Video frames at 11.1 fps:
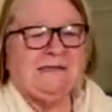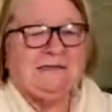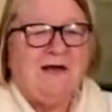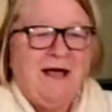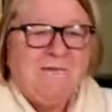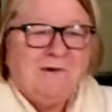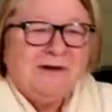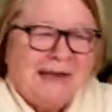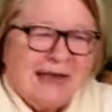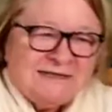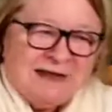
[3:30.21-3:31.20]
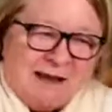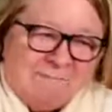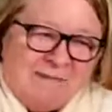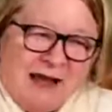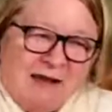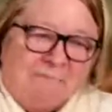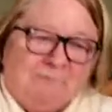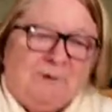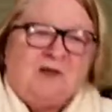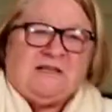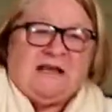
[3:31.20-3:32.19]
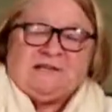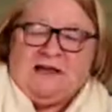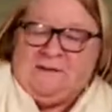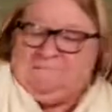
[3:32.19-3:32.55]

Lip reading: so I will get up. Now, processor.